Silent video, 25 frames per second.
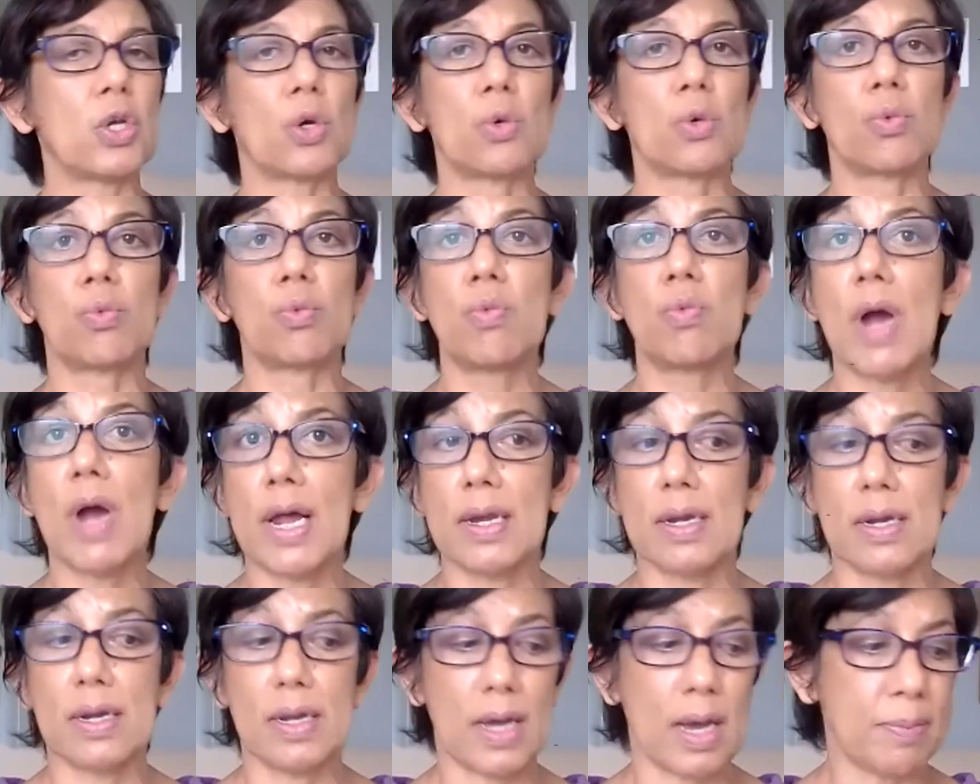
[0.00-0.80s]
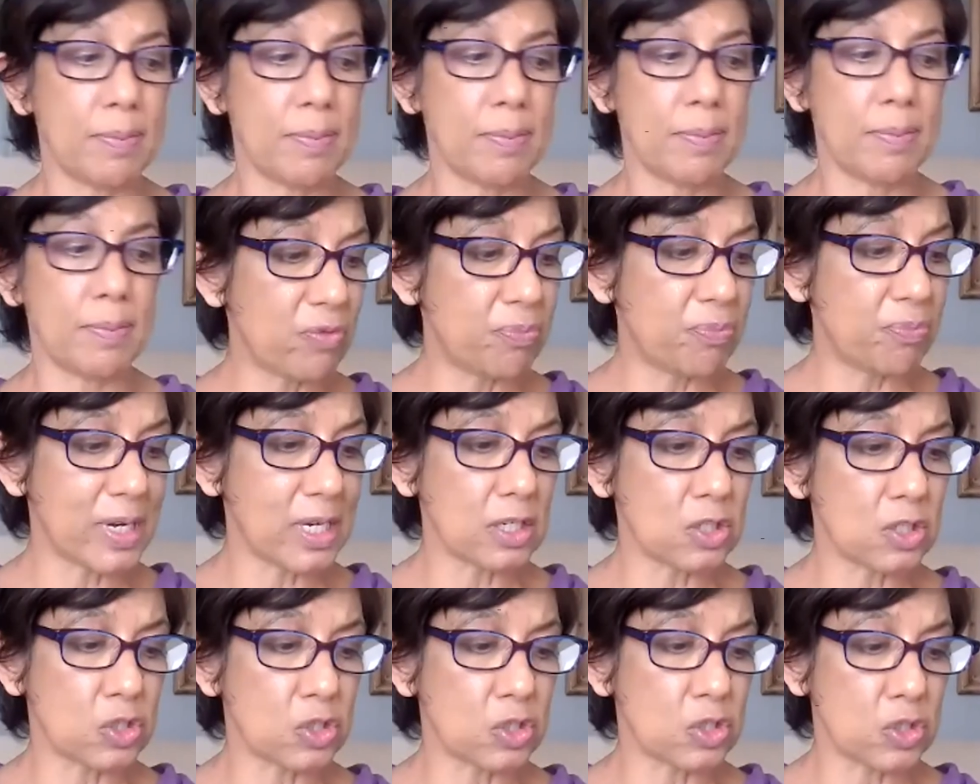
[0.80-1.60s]
run. I mean, we've
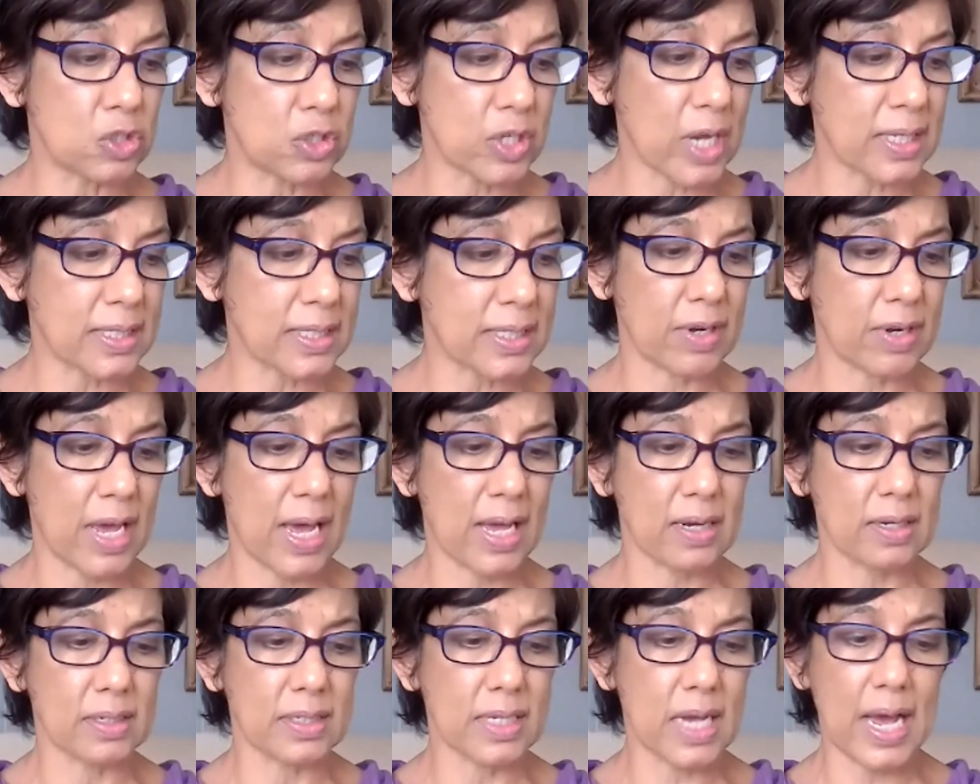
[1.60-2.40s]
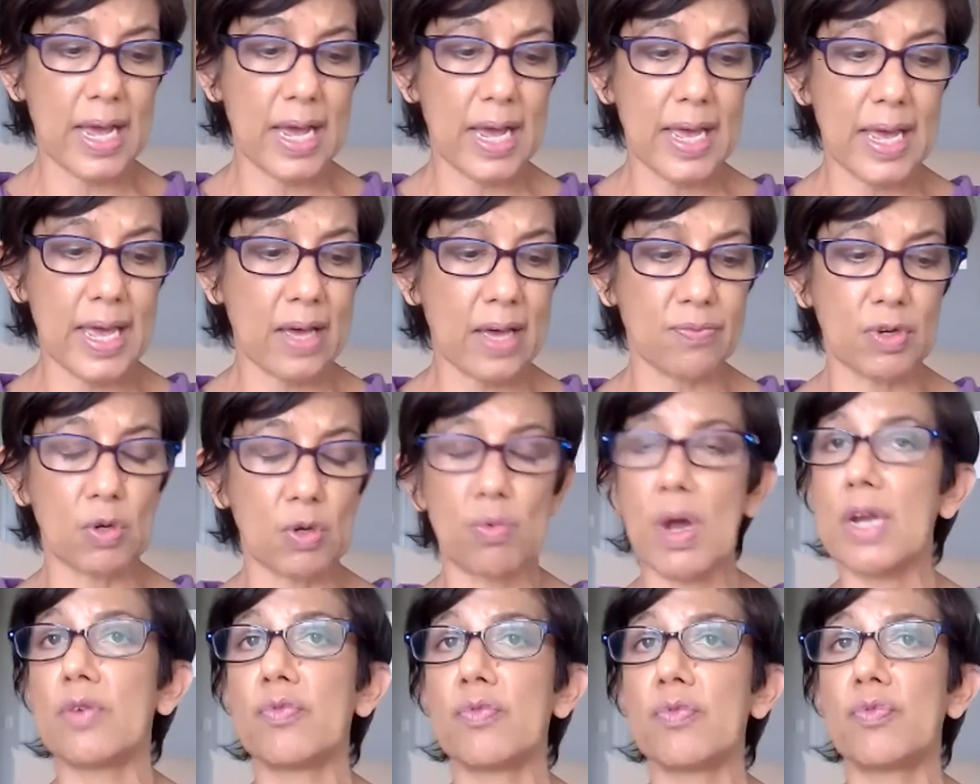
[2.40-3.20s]
been in shutdown and I
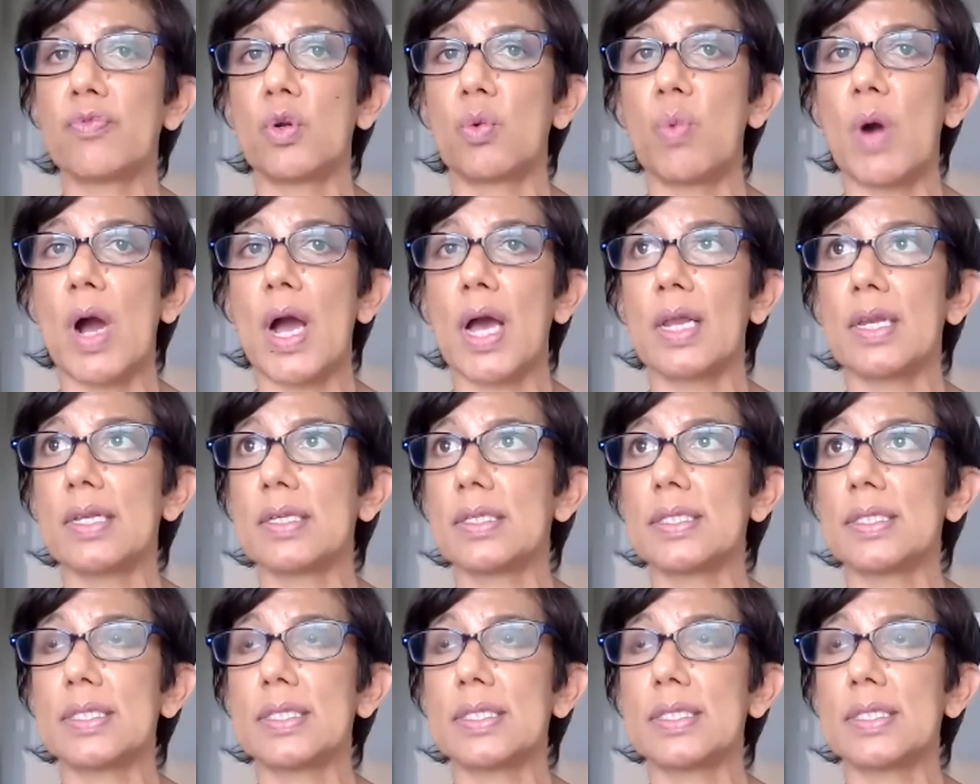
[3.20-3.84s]
haven't run for a while,